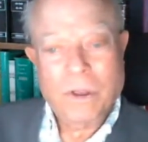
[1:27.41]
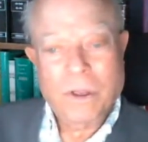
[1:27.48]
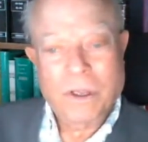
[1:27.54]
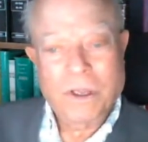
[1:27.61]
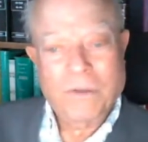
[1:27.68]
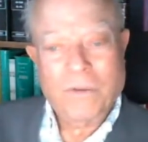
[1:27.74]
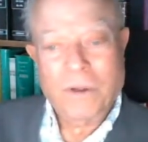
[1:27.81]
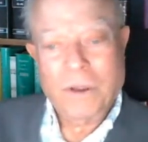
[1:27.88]

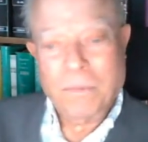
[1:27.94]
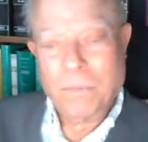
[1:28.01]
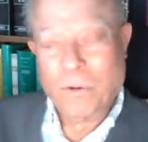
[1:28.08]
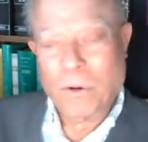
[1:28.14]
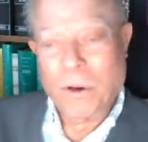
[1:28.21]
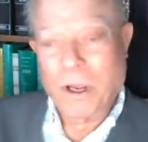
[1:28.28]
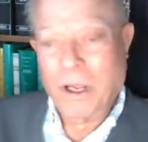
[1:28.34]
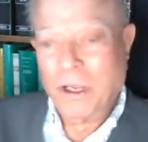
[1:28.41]
giving
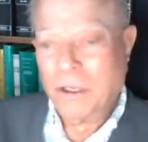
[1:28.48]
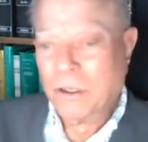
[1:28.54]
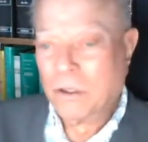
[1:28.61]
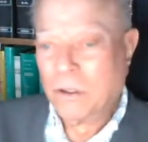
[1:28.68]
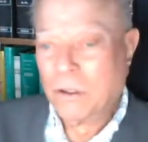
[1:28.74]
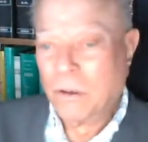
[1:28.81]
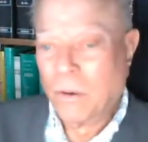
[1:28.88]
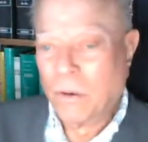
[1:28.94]

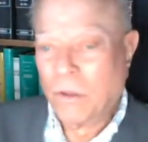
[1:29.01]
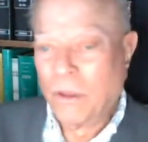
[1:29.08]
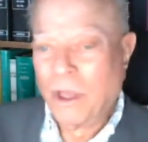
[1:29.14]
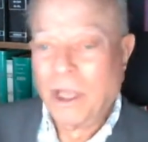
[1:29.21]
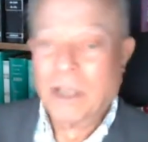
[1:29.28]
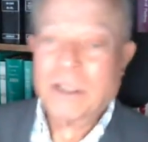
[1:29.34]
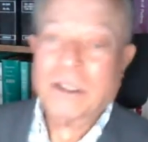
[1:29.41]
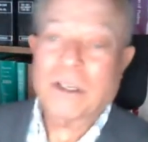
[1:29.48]
praise or
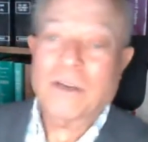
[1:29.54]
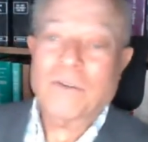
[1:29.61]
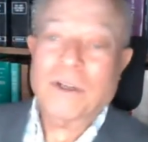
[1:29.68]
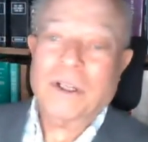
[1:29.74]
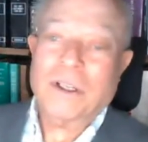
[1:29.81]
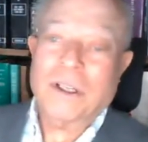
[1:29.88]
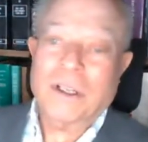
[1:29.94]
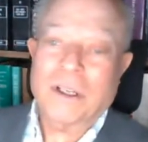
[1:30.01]

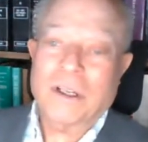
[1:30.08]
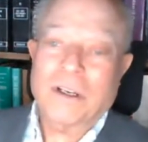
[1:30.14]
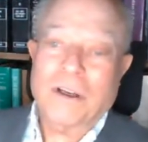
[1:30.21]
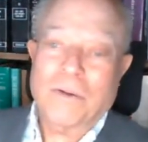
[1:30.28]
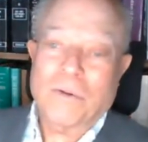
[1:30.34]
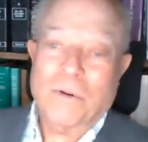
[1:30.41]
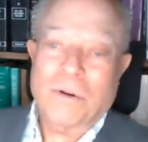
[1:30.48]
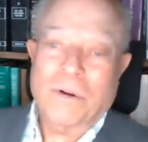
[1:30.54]
thanksgiving to the
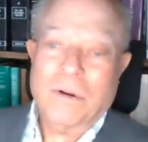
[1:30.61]
devil?